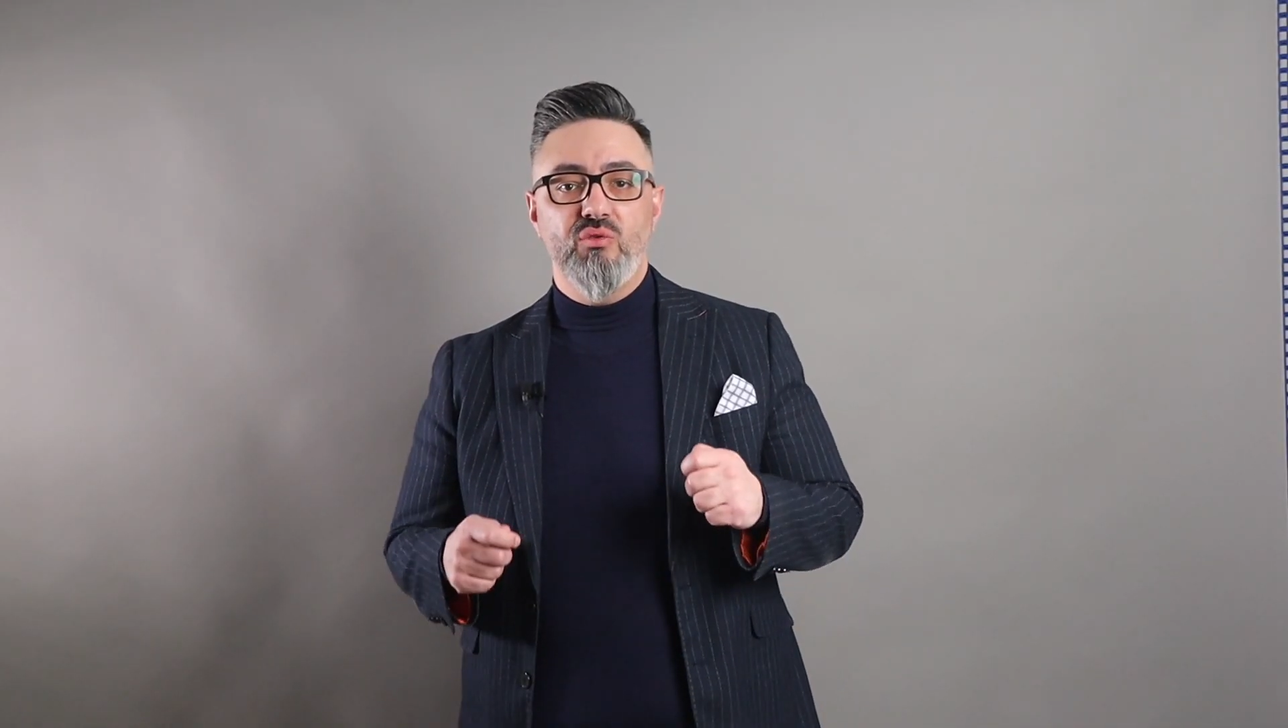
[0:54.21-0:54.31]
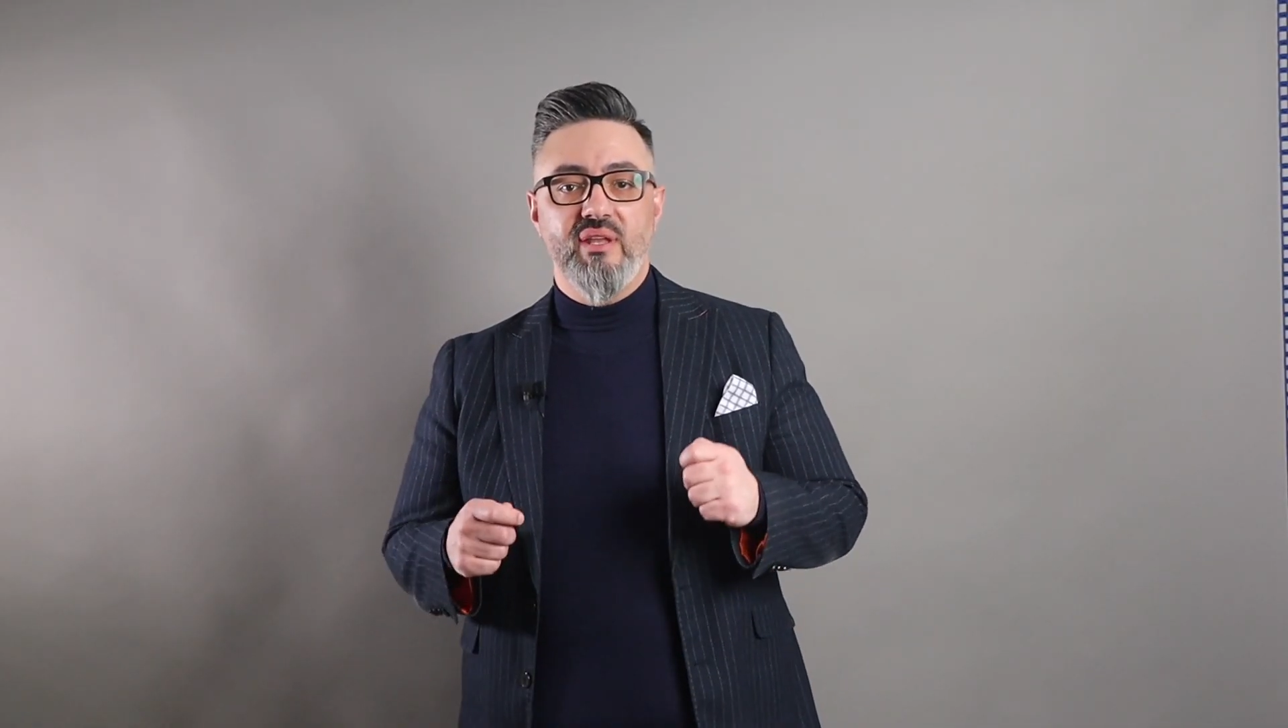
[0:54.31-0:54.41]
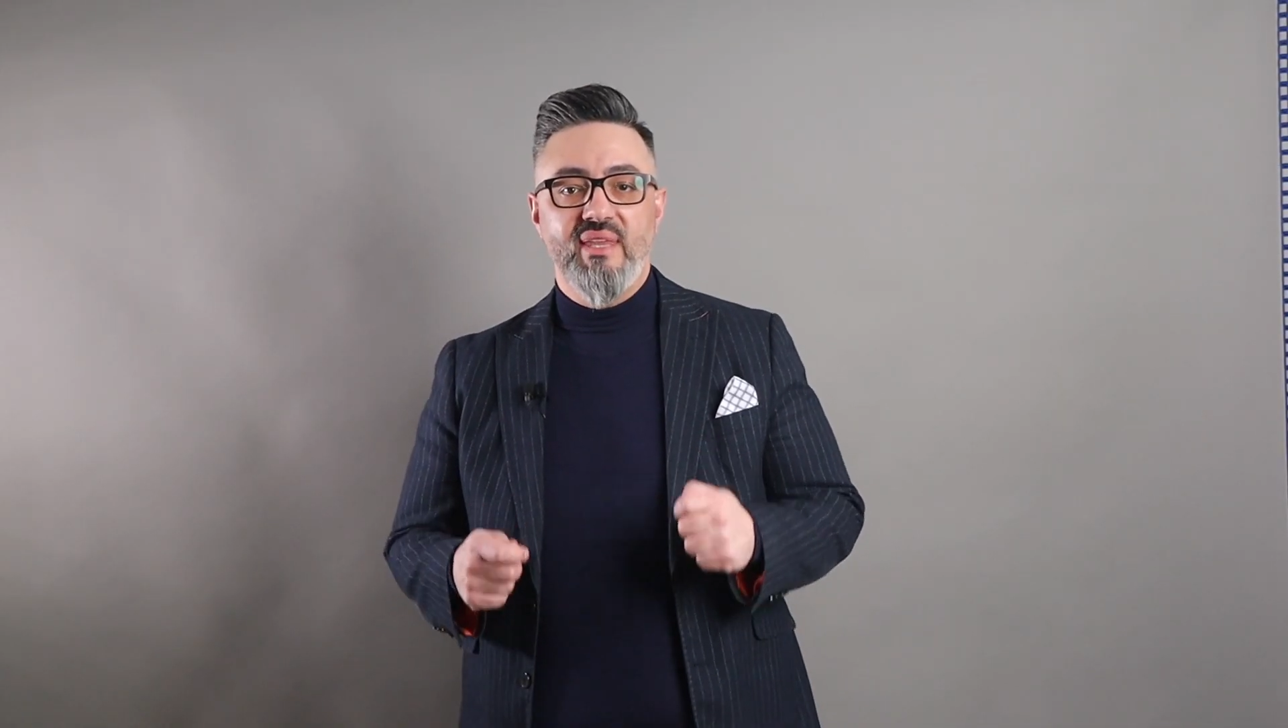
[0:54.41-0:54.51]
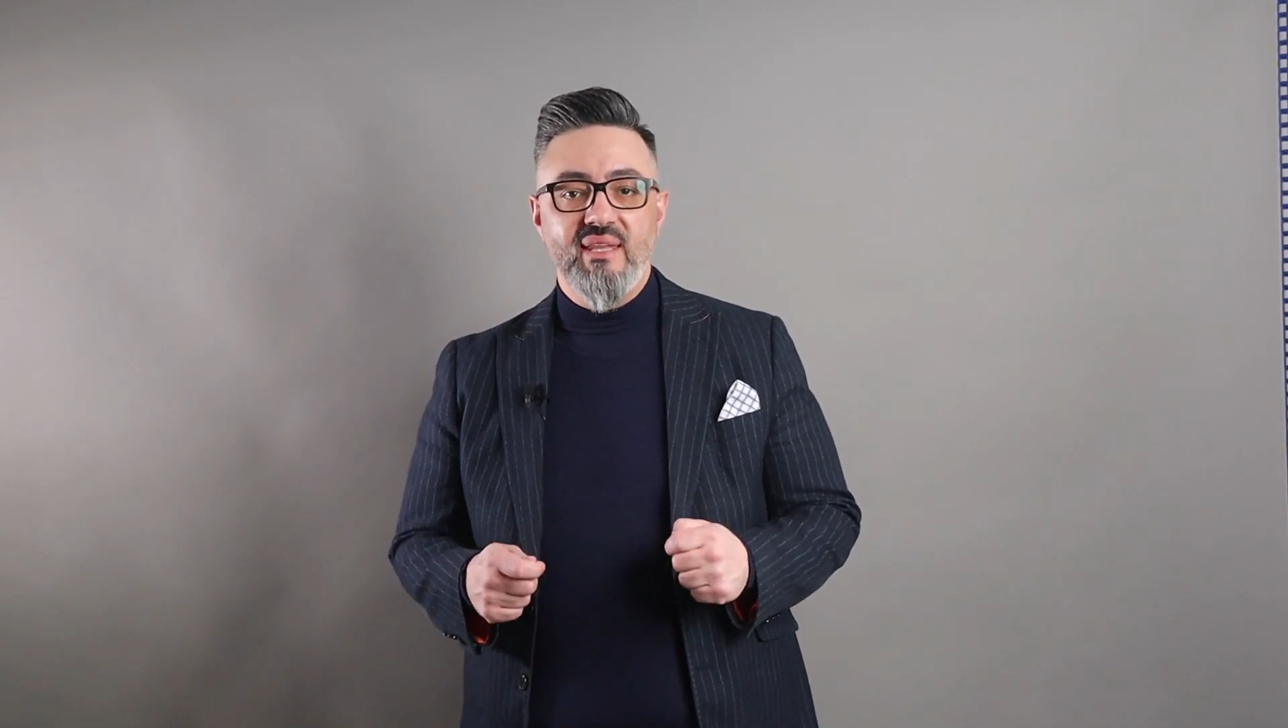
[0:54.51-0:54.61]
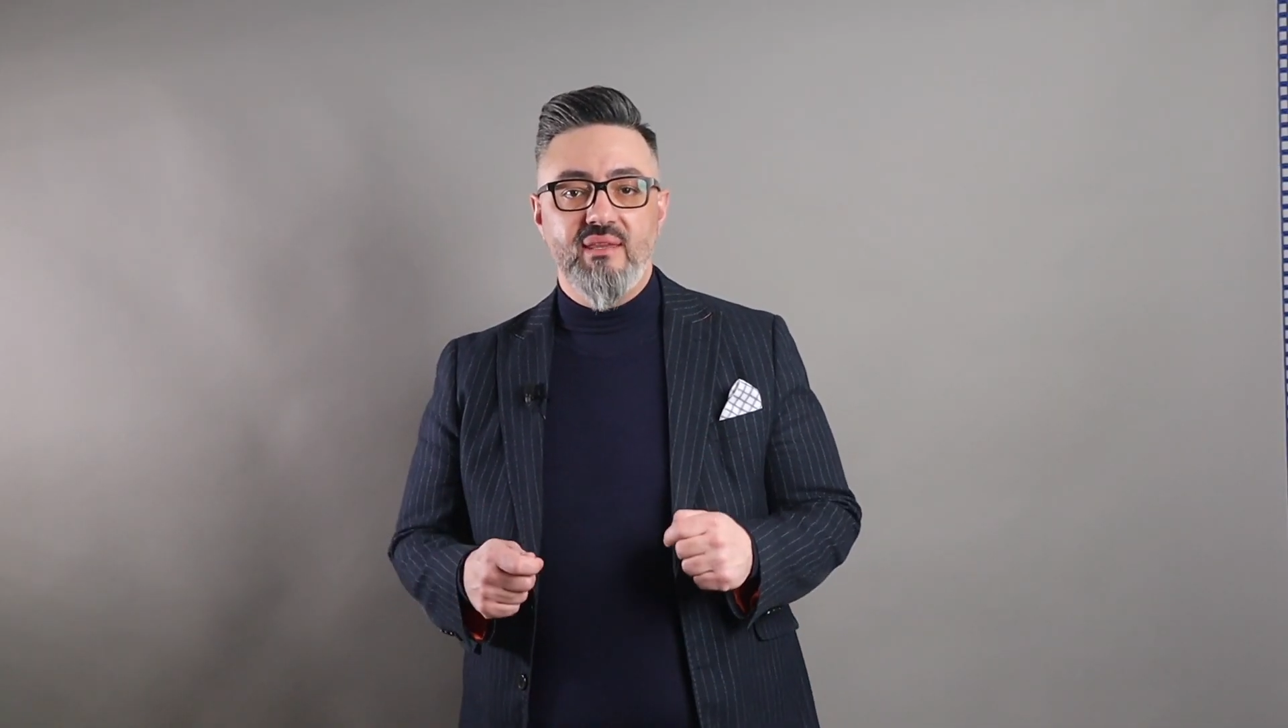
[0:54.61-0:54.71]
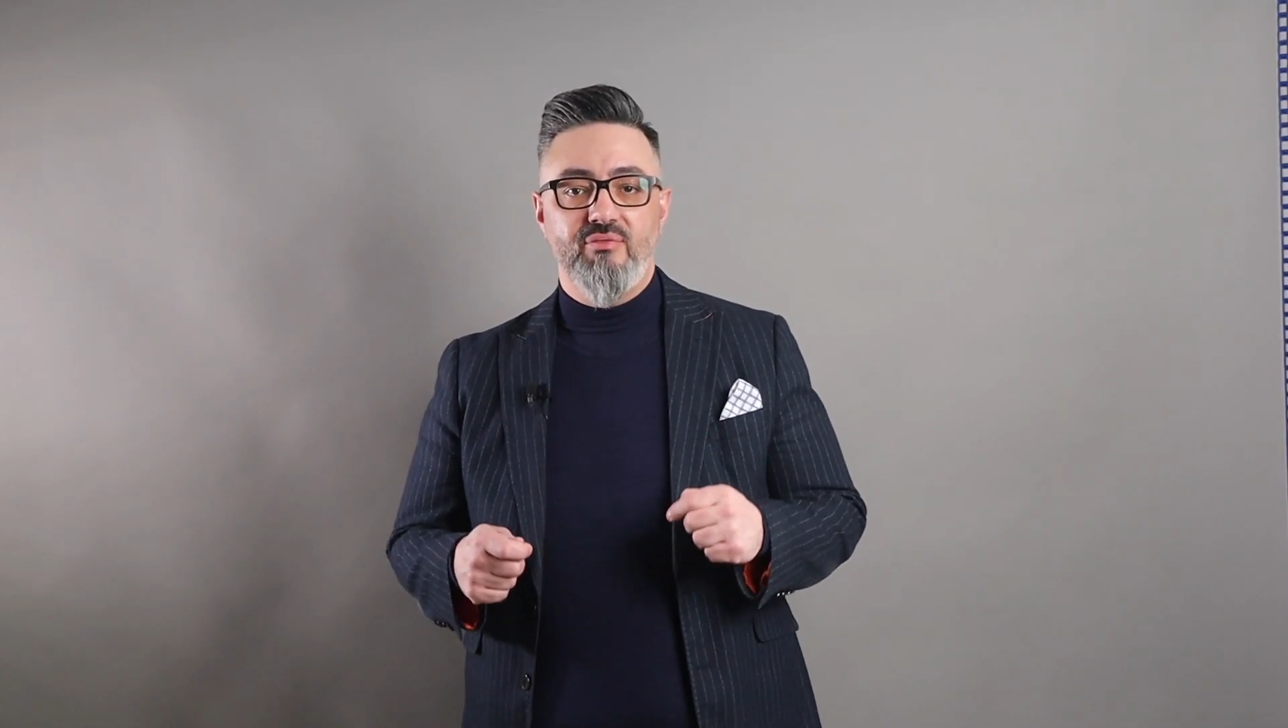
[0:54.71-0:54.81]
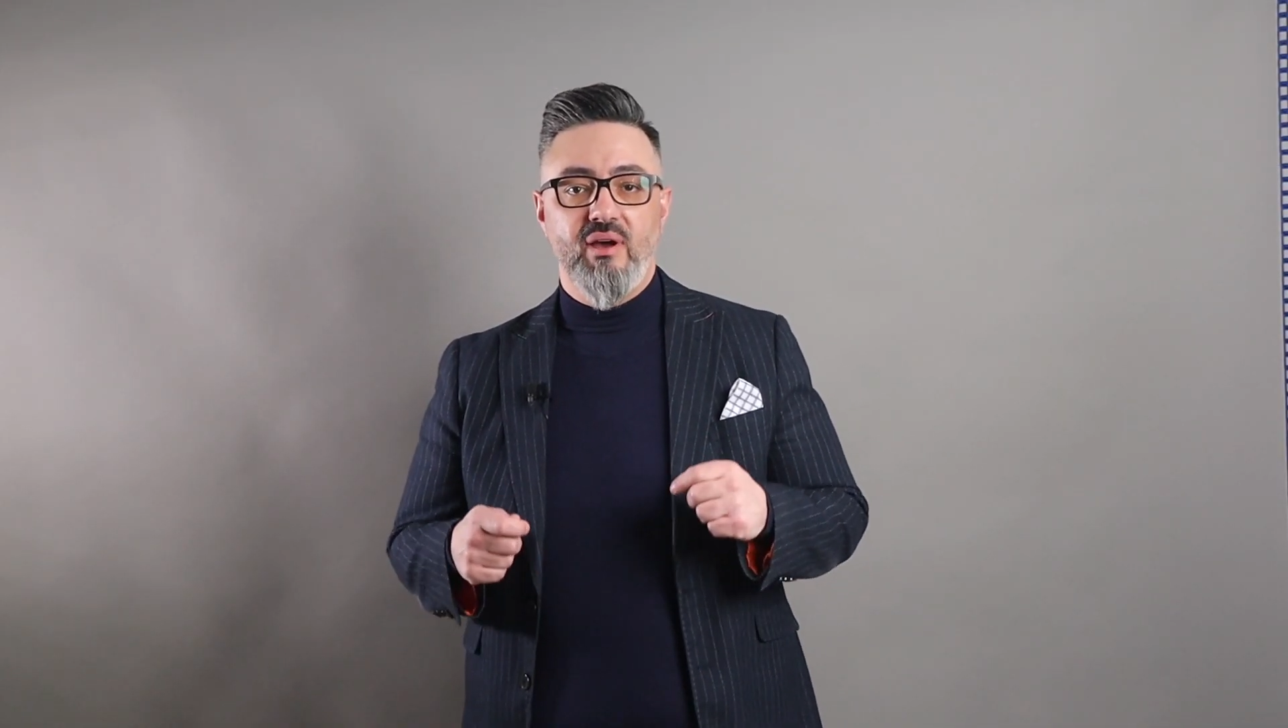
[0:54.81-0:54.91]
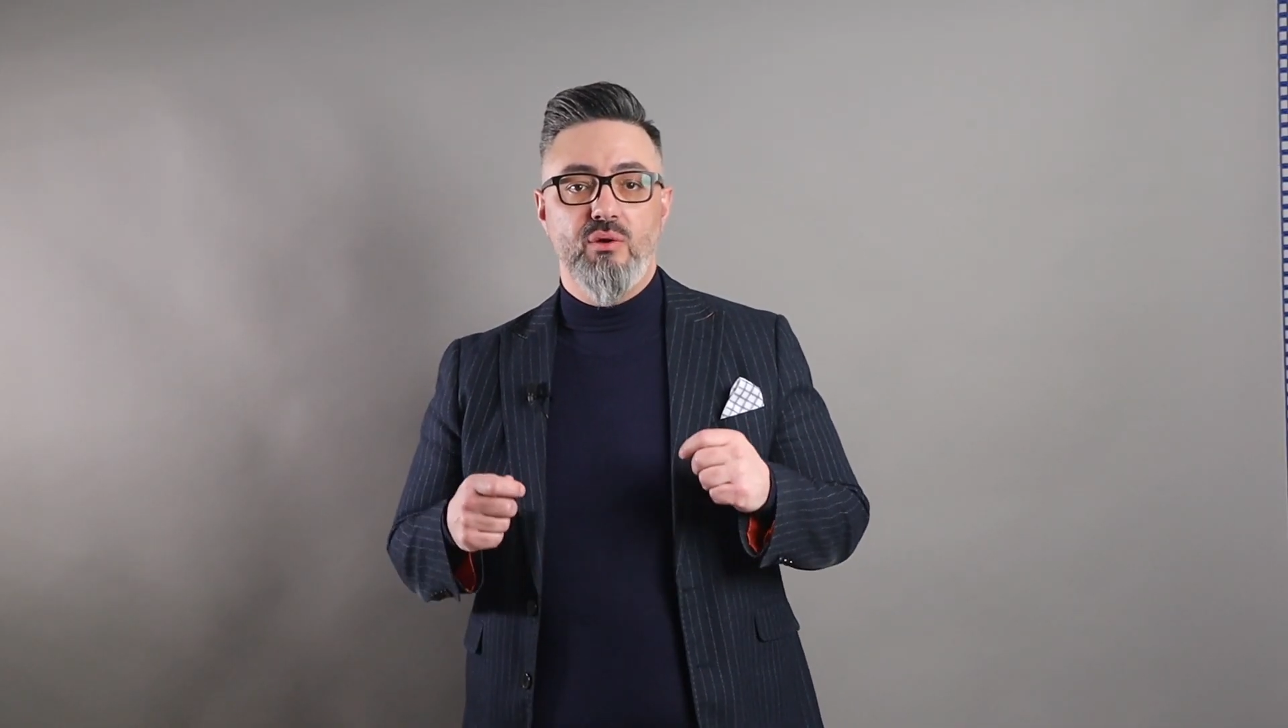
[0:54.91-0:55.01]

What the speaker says: identify